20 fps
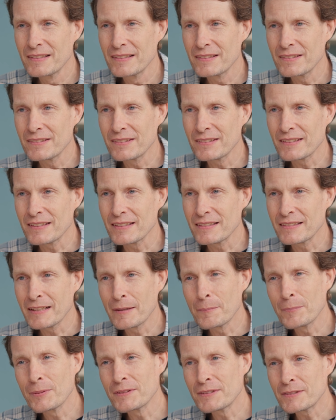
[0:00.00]
There's a
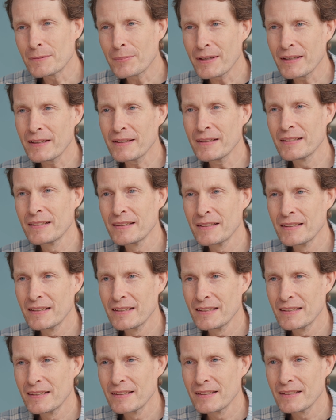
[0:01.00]
temple nearby
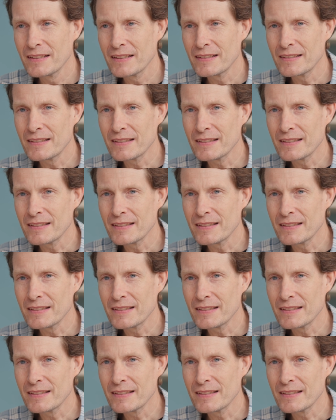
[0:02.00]
that